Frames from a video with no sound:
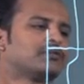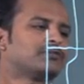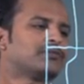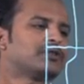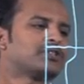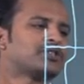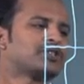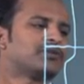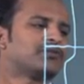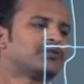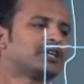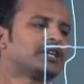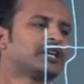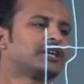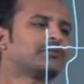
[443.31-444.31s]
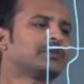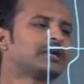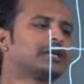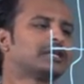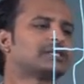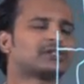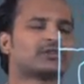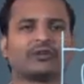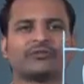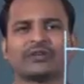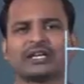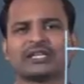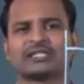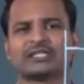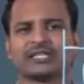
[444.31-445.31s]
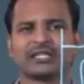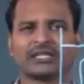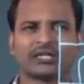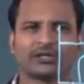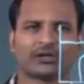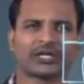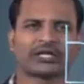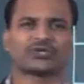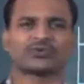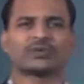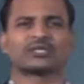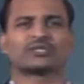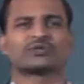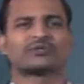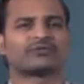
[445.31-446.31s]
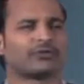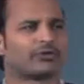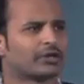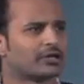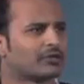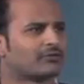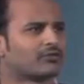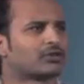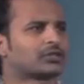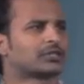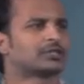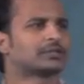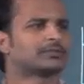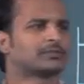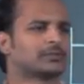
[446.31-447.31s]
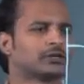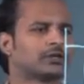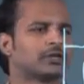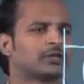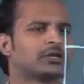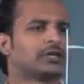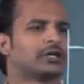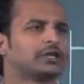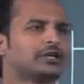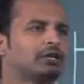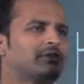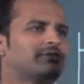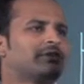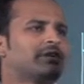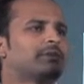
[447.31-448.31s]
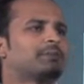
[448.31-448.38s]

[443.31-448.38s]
which we get by dissolving HCl or H2SO4 in a water. Here we are